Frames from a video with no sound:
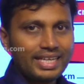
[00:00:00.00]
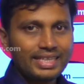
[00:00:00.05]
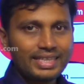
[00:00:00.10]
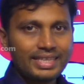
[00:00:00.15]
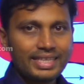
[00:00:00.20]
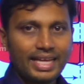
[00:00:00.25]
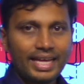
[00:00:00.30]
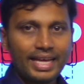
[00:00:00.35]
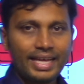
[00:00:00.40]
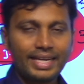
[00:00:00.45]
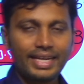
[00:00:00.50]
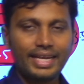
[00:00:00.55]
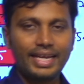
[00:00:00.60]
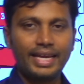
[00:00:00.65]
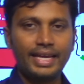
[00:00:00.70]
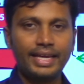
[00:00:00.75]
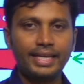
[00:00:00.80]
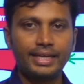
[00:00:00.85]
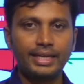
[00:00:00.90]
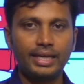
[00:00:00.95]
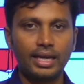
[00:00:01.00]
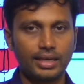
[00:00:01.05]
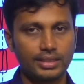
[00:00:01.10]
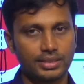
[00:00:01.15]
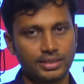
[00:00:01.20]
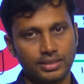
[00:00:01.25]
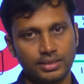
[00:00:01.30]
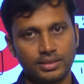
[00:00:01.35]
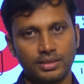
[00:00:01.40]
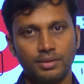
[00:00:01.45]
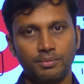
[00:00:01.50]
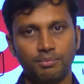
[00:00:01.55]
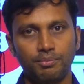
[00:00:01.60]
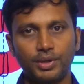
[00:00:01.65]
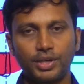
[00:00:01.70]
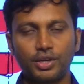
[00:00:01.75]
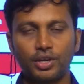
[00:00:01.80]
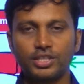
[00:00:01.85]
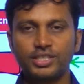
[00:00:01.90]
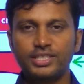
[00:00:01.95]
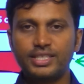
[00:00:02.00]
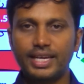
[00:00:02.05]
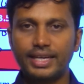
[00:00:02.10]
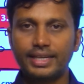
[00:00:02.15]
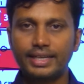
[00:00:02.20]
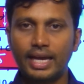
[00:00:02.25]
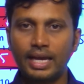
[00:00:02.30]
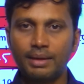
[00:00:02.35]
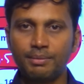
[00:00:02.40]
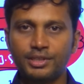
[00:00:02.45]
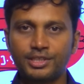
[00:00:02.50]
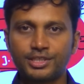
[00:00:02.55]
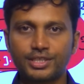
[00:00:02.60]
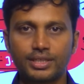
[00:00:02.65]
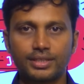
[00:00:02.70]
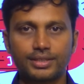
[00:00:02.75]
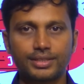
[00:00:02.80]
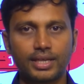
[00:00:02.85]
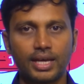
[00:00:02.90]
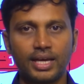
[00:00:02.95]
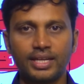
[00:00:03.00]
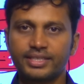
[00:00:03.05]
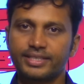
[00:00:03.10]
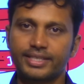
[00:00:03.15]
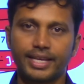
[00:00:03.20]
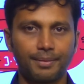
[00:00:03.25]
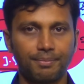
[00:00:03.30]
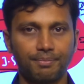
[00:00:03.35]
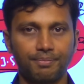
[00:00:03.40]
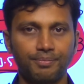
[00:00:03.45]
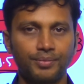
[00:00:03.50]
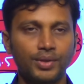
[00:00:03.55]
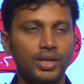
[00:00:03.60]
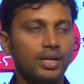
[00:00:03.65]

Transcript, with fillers: in their areas because their dimensions are same